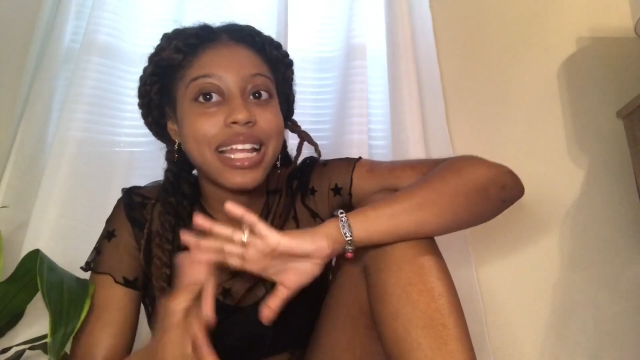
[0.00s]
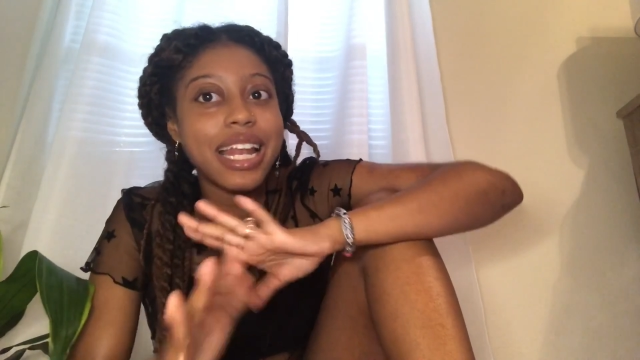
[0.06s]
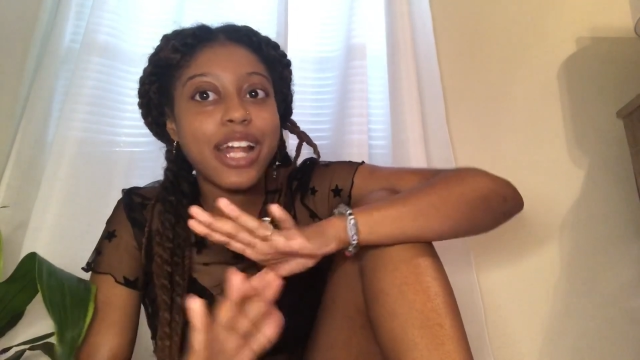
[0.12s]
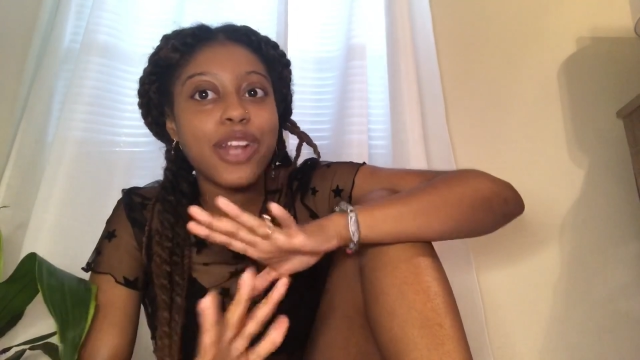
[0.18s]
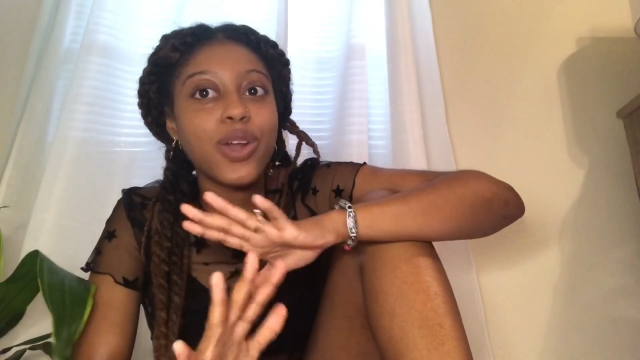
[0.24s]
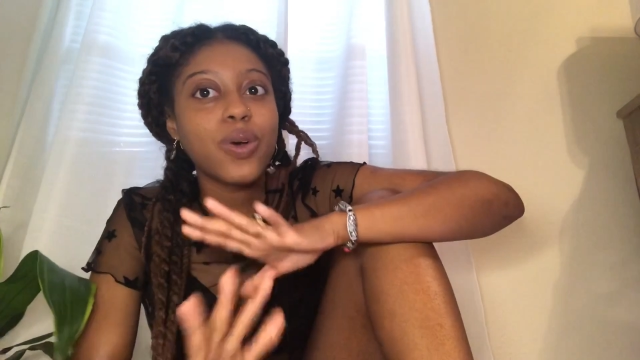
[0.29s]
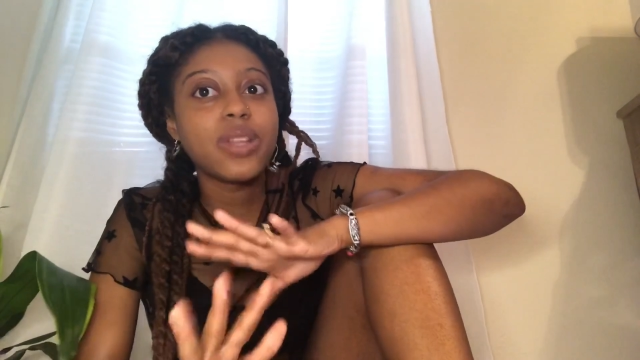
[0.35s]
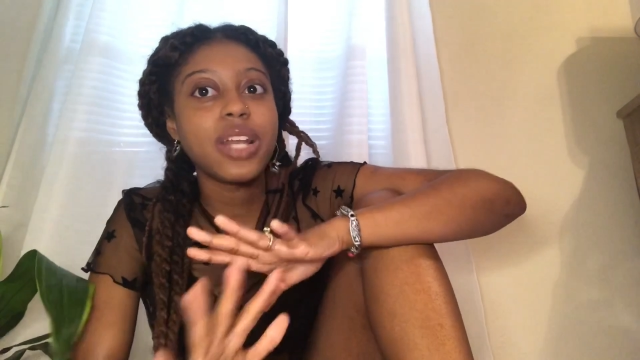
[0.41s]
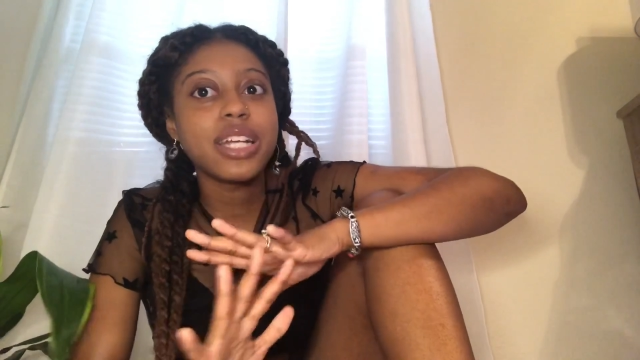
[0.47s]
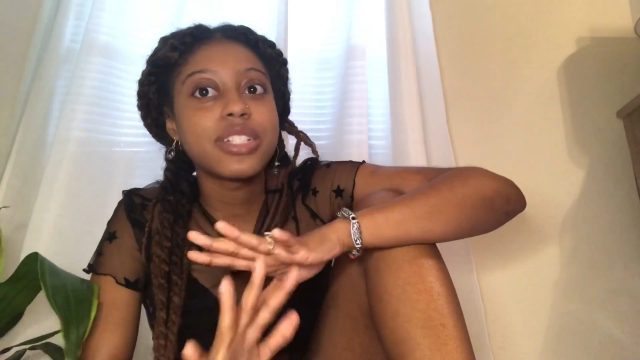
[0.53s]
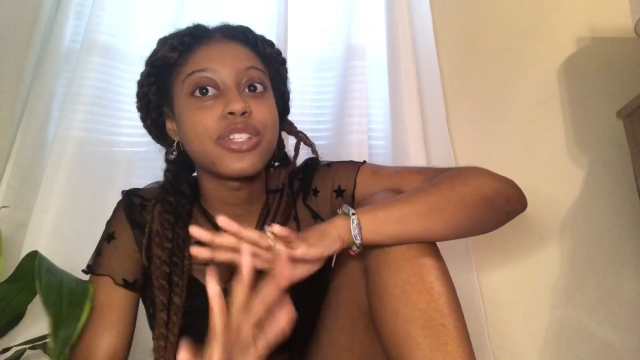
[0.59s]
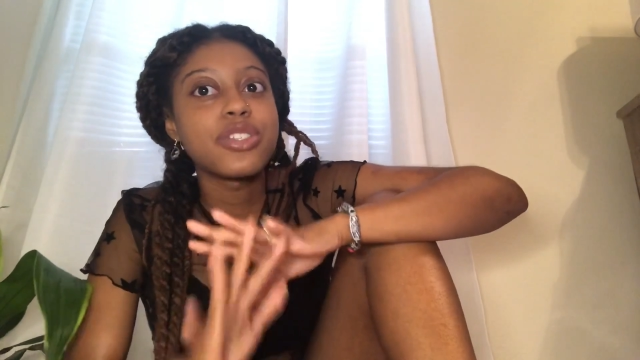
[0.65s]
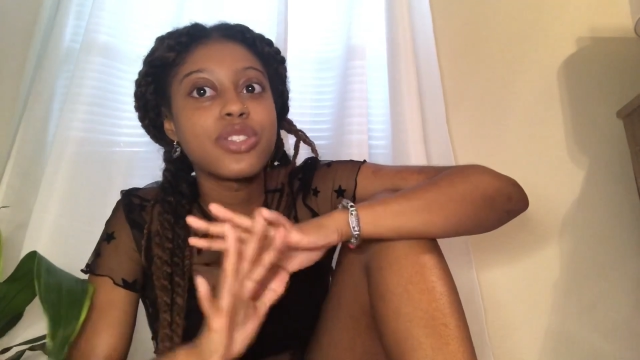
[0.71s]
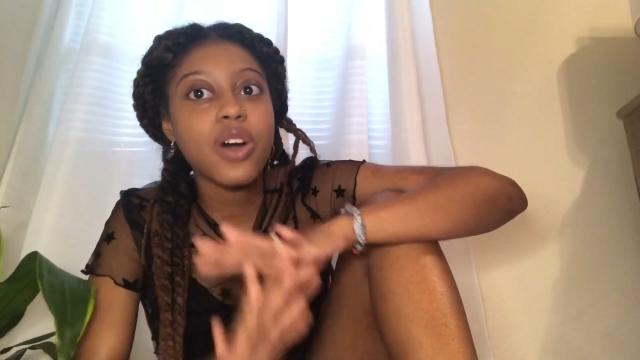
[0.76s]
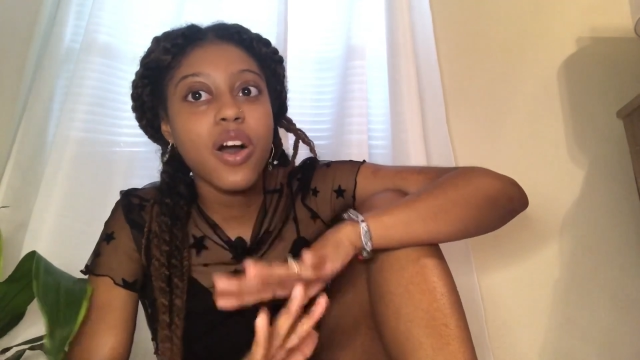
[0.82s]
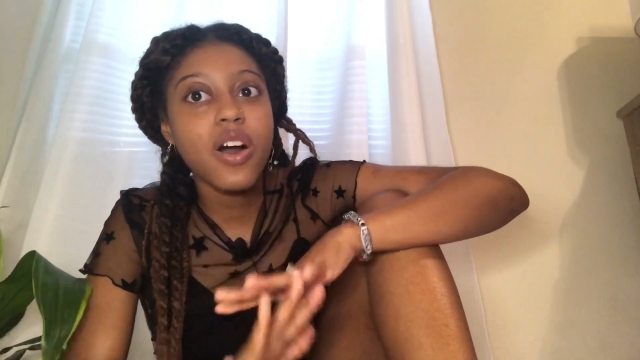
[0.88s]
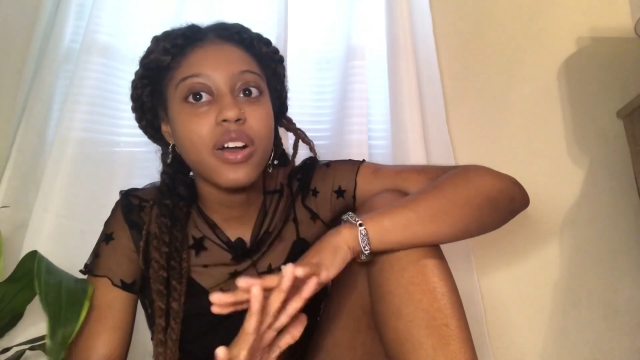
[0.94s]
that I don't like to
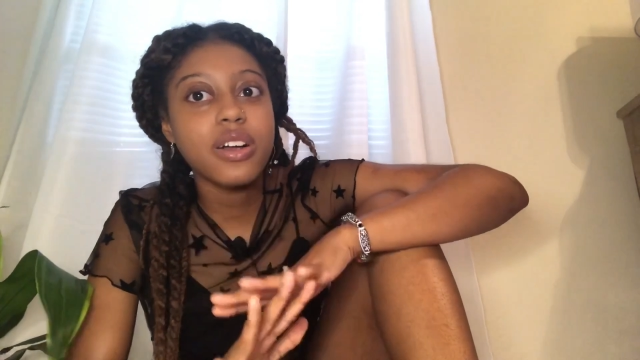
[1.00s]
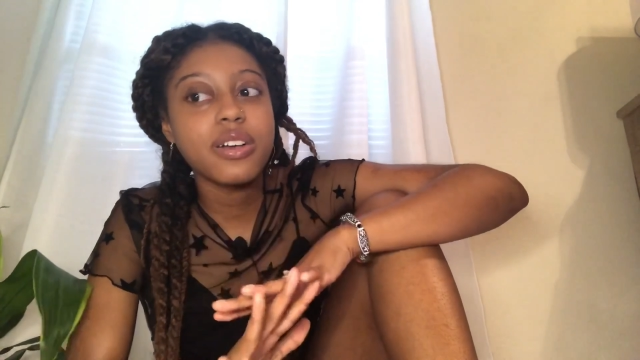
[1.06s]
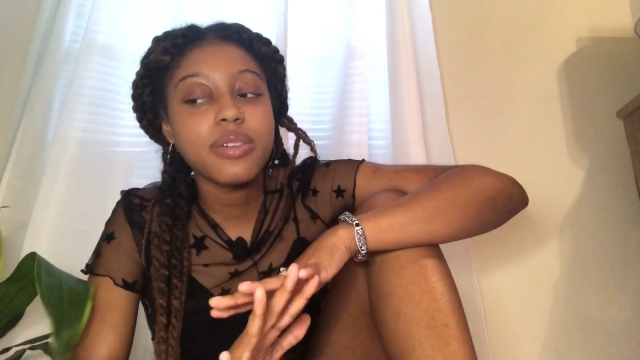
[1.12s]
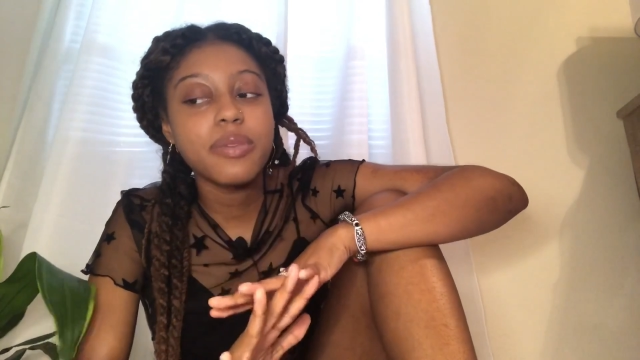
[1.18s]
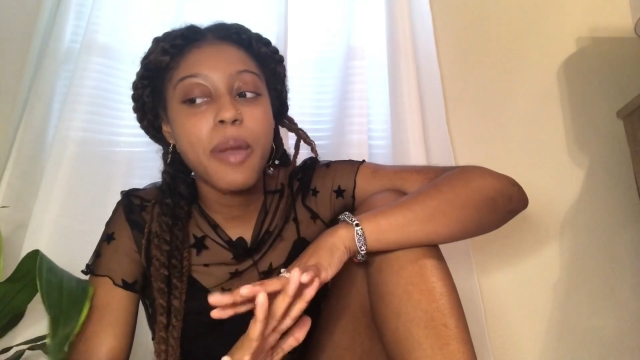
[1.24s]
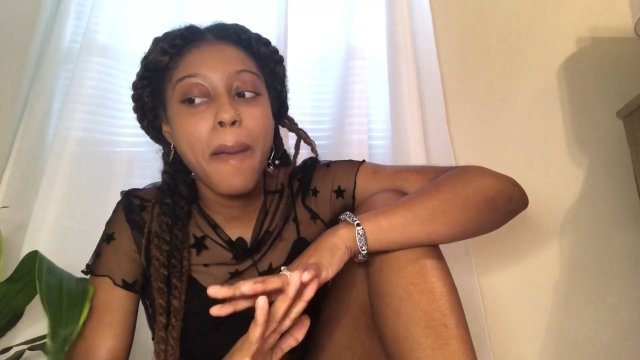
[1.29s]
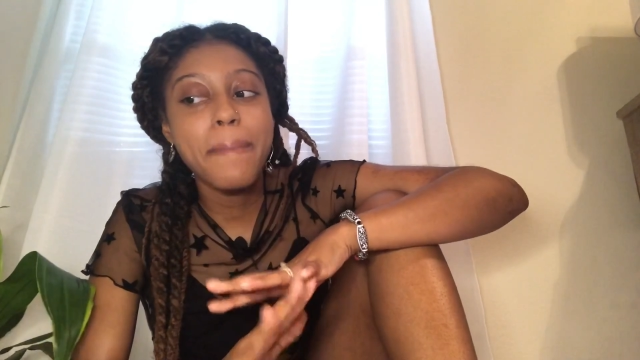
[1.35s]
talk,